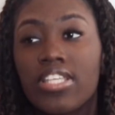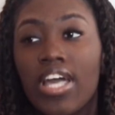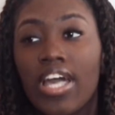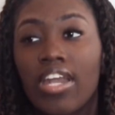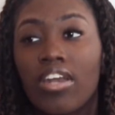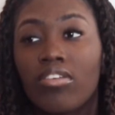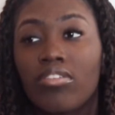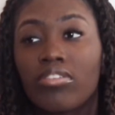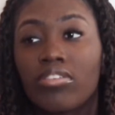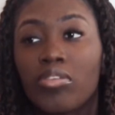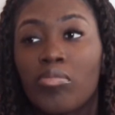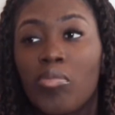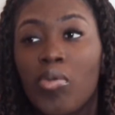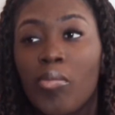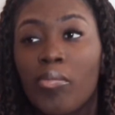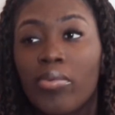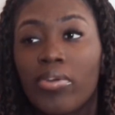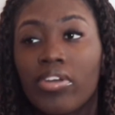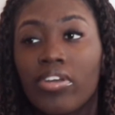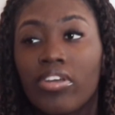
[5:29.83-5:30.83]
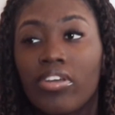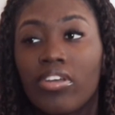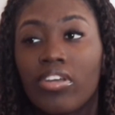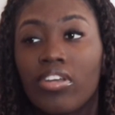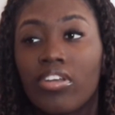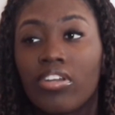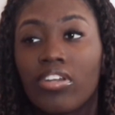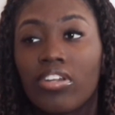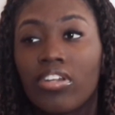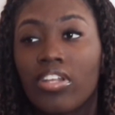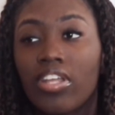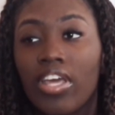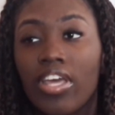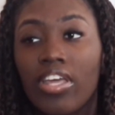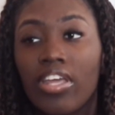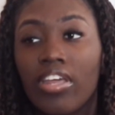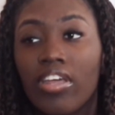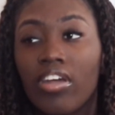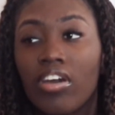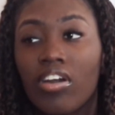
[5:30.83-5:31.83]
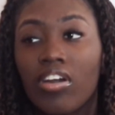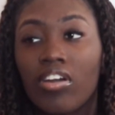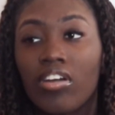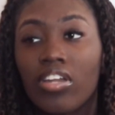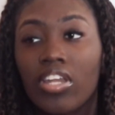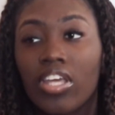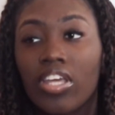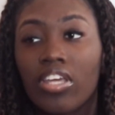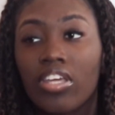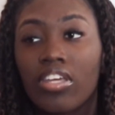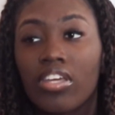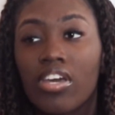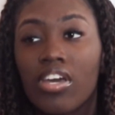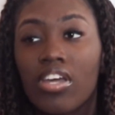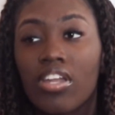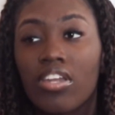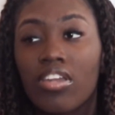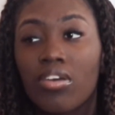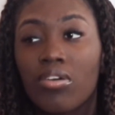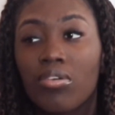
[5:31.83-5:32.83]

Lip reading: I don't remember that at all. Like, I